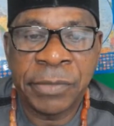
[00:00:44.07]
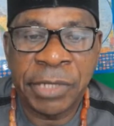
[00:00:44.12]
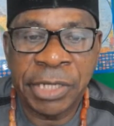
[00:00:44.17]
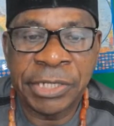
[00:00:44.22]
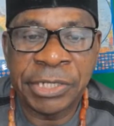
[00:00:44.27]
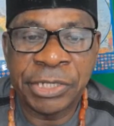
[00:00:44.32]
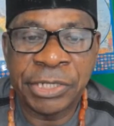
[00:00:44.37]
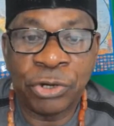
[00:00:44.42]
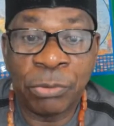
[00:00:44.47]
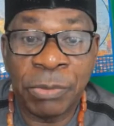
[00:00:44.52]

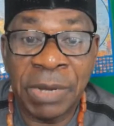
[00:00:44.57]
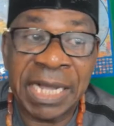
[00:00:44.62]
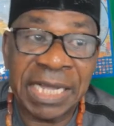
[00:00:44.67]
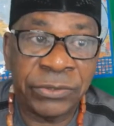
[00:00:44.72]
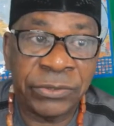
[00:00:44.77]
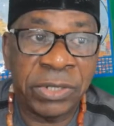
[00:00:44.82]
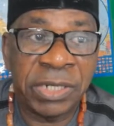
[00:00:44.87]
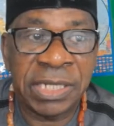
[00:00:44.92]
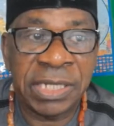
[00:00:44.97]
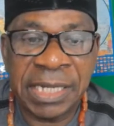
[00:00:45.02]
in the Roman
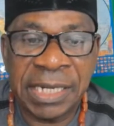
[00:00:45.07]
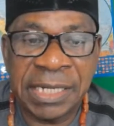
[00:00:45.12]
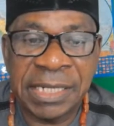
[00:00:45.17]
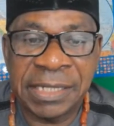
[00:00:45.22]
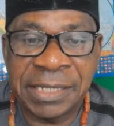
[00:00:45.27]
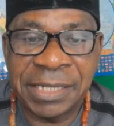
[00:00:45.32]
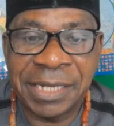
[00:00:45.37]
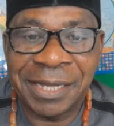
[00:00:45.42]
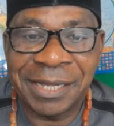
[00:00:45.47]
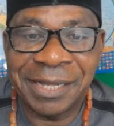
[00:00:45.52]
Catholic
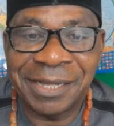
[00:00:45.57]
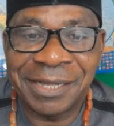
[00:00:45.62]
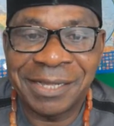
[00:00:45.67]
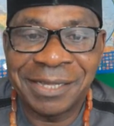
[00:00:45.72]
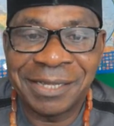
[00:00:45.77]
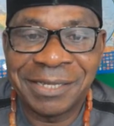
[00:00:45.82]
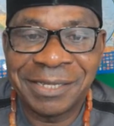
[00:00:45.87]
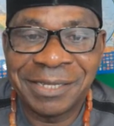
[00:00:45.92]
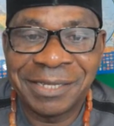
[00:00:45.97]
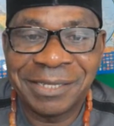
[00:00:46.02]
calendar
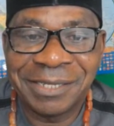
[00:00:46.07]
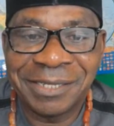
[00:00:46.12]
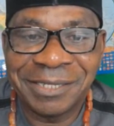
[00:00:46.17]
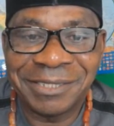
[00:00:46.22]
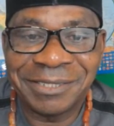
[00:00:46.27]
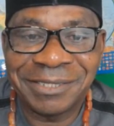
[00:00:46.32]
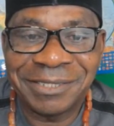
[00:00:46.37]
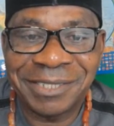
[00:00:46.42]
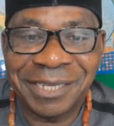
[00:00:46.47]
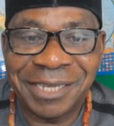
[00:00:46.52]

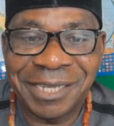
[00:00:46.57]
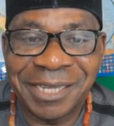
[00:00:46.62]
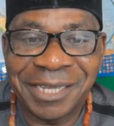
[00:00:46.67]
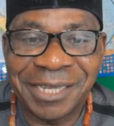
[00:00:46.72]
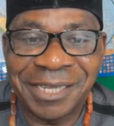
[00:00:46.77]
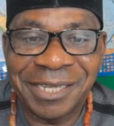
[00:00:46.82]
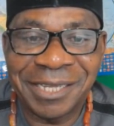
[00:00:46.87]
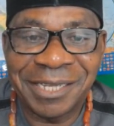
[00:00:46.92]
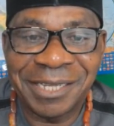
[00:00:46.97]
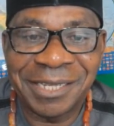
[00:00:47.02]
is
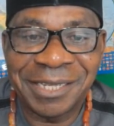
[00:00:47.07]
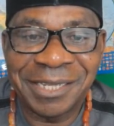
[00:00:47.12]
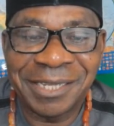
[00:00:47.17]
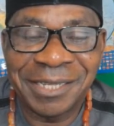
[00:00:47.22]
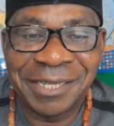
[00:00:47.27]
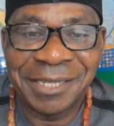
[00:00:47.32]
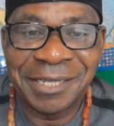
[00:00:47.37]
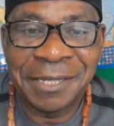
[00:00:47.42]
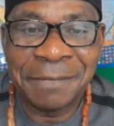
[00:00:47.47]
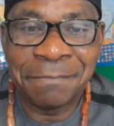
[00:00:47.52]

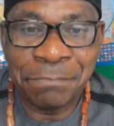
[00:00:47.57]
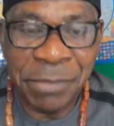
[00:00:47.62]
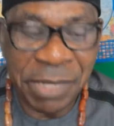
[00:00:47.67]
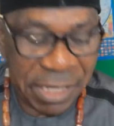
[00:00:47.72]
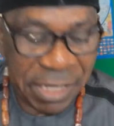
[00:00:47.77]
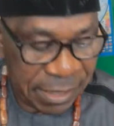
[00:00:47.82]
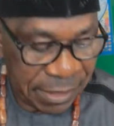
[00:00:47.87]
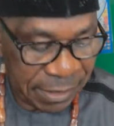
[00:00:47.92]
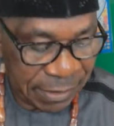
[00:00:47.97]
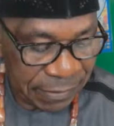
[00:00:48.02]

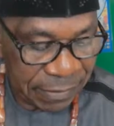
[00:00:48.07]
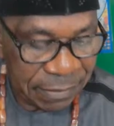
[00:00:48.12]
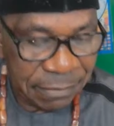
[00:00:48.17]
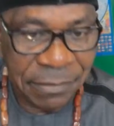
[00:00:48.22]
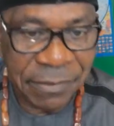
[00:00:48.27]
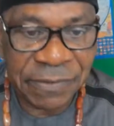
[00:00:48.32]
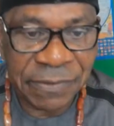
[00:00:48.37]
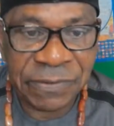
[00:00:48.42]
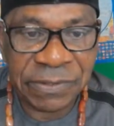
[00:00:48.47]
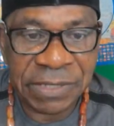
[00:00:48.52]
May
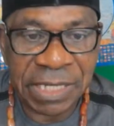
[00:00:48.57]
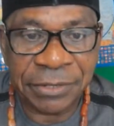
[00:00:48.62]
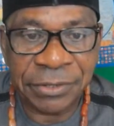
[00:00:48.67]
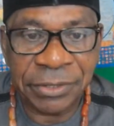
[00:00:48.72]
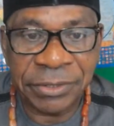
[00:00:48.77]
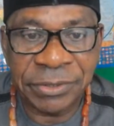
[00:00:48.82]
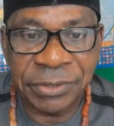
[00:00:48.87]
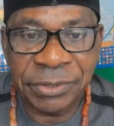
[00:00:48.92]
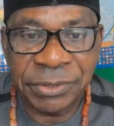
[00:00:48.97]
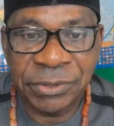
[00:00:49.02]

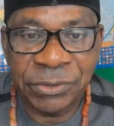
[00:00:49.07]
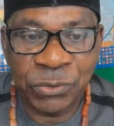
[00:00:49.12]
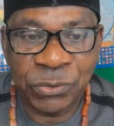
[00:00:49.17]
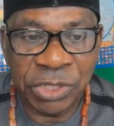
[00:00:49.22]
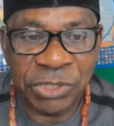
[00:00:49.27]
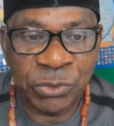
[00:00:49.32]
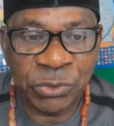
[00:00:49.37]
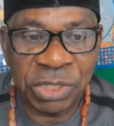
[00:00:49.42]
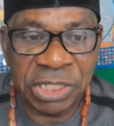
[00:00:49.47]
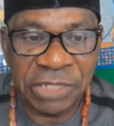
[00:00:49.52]
2nd,
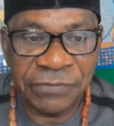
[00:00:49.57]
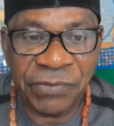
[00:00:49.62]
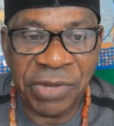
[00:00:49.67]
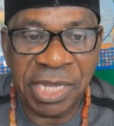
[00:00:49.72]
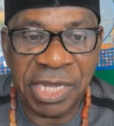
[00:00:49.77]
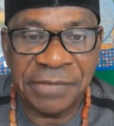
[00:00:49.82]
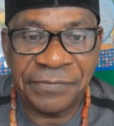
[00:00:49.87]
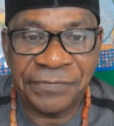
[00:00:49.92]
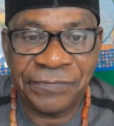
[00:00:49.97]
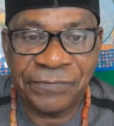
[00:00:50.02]

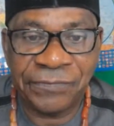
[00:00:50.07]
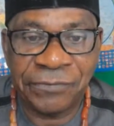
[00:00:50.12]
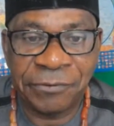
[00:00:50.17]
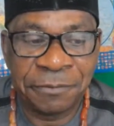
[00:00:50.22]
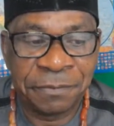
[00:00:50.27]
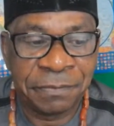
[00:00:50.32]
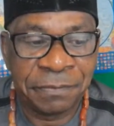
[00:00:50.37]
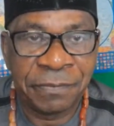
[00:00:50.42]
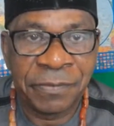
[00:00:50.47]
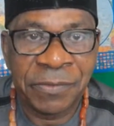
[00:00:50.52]
2025.
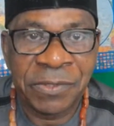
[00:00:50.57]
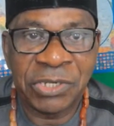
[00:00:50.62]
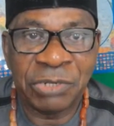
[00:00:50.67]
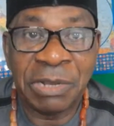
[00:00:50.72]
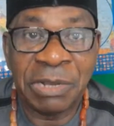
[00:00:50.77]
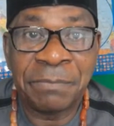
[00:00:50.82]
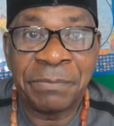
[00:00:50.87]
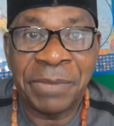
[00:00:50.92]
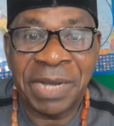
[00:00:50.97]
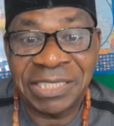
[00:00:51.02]

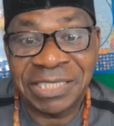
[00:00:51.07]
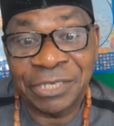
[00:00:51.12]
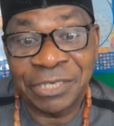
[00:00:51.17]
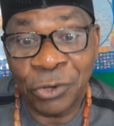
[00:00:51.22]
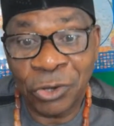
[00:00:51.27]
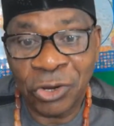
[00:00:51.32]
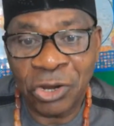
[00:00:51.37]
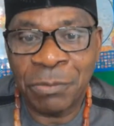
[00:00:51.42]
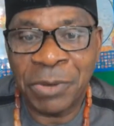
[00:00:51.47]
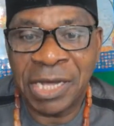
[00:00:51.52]
Remember, at
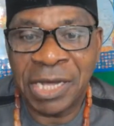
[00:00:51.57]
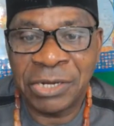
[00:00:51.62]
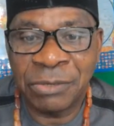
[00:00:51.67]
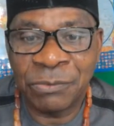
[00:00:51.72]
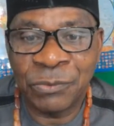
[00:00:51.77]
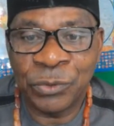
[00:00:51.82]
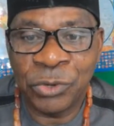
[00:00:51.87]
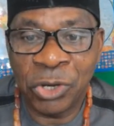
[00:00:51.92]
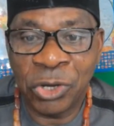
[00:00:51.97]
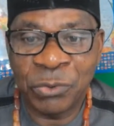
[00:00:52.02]
Nkolo
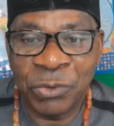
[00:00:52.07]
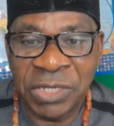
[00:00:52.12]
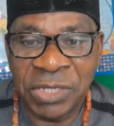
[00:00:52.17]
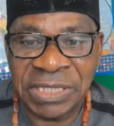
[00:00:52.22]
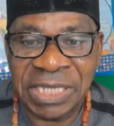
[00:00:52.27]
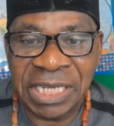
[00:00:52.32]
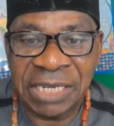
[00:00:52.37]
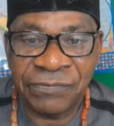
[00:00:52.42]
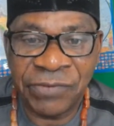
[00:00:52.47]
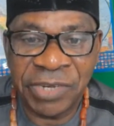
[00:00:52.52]
Mahadum, we
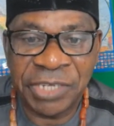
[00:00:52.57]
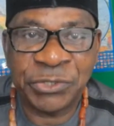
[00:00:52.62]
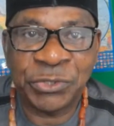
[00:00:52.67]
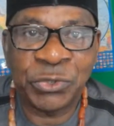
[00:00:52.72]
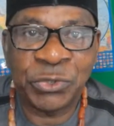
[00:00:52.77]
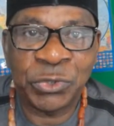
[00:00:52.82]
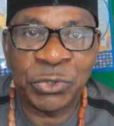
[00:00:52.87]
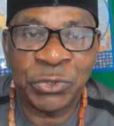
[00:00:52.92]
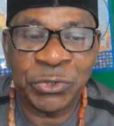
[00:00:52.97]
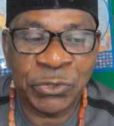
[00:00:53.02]
always advise
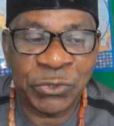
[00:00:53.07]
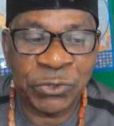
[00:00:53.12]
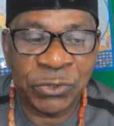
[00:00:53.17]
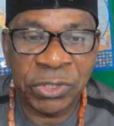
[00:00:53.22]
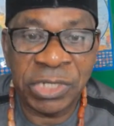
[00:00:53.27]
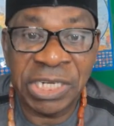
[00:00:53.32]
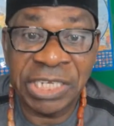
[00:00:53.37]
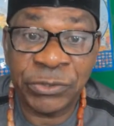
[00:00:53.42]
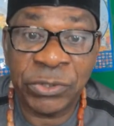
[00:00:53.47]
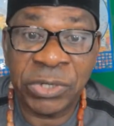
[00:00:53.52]
you to use
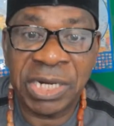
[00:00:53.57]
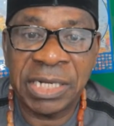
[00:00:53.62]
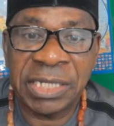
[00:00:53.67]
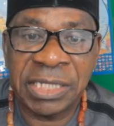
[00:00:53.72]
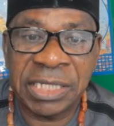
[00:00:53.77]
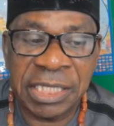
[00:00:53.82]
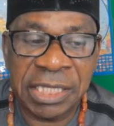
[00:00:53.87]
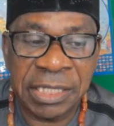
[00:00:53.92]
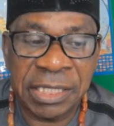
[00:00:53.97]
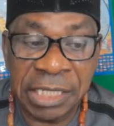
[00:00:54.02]
your
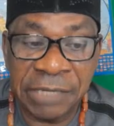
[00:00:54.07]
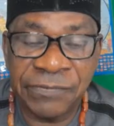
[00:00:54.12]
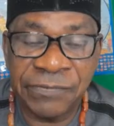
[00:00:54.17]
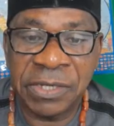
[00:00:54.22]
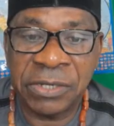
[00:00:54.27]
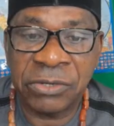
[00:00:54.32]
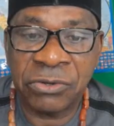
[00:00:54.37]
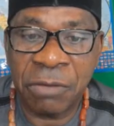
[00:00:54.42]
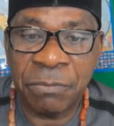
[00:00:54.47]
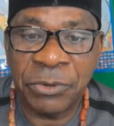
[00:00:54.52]
naturally
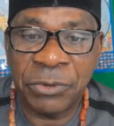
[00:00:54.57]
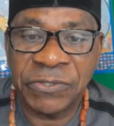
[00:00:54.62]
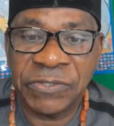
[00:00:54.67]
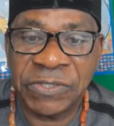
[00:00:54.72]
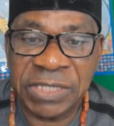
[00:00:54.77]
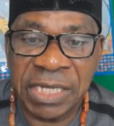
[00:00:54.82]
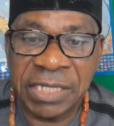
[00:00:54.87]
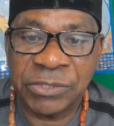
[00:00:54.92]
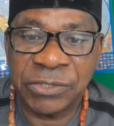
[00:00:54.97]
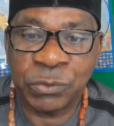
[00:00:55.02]
given common
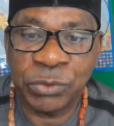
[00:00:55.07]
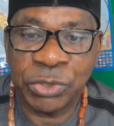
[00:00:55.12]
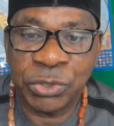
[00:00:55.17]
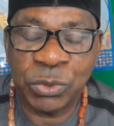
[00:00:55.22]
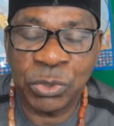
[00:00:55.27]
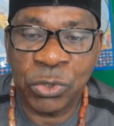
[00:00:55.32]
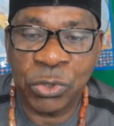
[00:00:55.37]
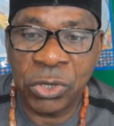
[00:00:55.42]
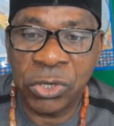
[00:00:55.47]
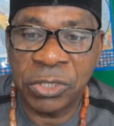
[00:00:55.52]
sense,
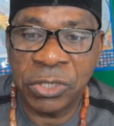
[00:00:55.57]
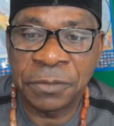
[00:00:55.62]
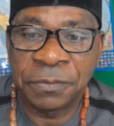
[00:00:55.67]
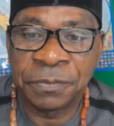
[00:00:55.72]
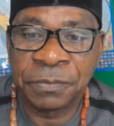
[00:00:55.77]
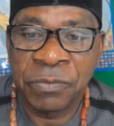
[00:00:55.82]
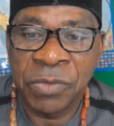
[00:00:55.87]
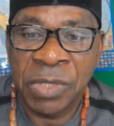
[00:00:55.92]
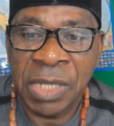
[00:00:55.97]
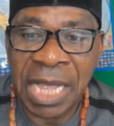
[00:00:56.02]
which we call
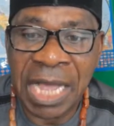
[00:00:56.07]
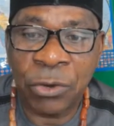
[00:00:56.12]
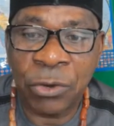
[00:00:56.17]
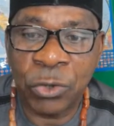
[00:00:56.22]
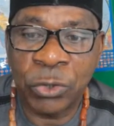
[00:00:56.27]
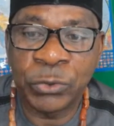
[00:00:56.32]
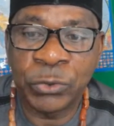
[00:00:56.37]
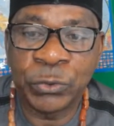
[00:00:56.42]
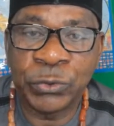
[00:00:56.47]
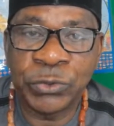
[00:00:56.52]

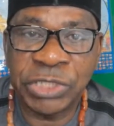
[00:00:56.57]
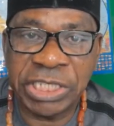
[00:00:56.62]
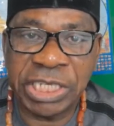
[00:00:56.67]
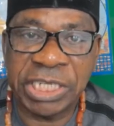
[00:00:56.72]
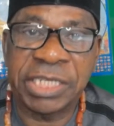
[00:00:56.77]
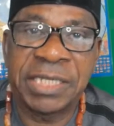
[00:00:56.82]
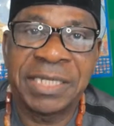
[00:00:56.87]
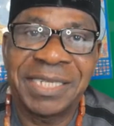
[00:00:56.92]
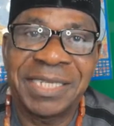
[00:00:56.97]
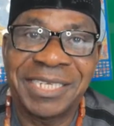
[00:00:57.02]

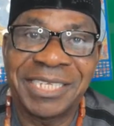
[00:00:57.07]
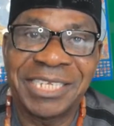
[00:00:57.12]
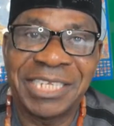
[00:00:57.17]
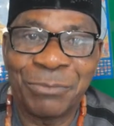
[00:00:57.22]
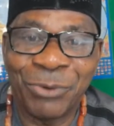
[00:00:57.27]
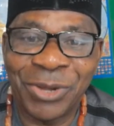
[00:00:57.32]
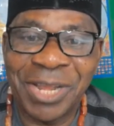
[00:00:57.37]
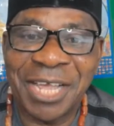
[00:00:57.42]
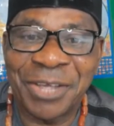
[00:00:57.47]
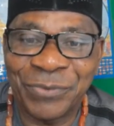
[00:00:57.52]
akonuche in
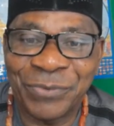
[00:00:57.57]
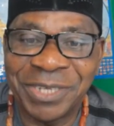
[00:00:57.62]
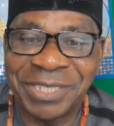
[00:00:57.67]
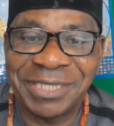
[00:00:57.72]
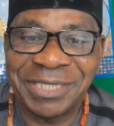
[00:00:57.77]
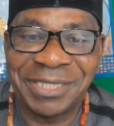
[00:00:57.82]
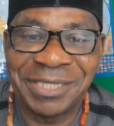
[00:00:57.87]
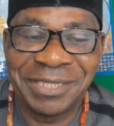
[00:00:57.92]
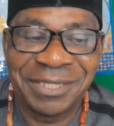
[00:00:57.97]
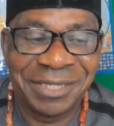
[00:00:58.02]
Igbo
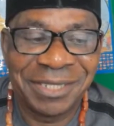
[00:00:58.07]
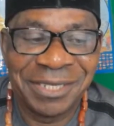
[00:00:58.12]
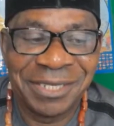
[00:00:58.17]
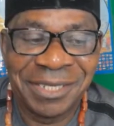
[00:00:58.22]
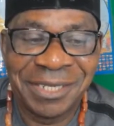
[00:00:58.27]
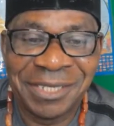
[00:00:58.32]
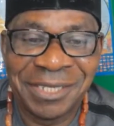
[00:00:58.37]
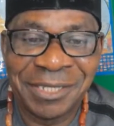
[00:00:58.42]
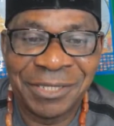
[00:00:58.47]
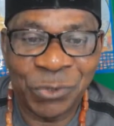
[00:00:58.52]
language,
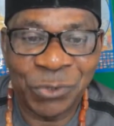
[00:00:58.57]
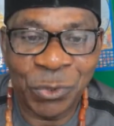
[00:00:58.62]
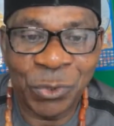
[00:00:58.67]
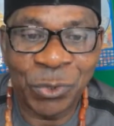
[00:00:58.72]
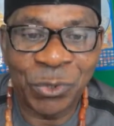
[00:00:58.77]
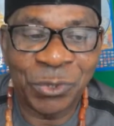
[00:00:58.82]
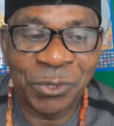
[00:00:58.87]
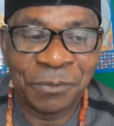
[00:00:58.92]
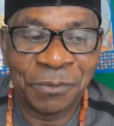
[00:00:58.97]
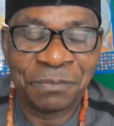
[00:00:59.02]

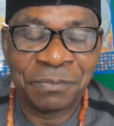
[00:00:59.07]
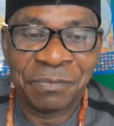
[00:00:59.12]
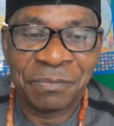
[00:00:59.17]
to